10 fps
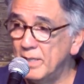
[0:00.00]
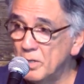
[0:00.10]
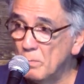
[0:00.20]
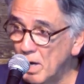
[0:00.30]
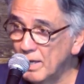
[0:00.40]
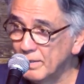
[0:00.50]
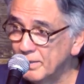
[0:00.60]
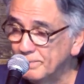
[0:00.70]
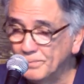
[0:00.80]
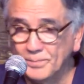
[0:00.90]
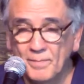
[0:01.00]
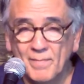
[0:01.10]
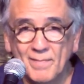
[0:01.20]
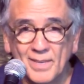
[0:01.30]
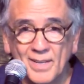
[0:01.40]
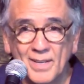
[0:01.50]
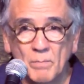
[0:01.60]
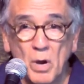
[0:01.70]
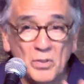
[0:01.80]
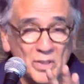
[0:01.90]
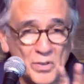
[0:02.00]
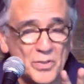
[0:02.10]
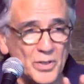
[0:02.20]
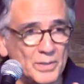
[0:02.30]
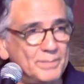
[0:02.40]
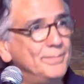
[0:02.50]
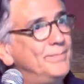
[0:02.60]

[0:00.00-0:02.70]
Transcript: in your mind. Martin Luther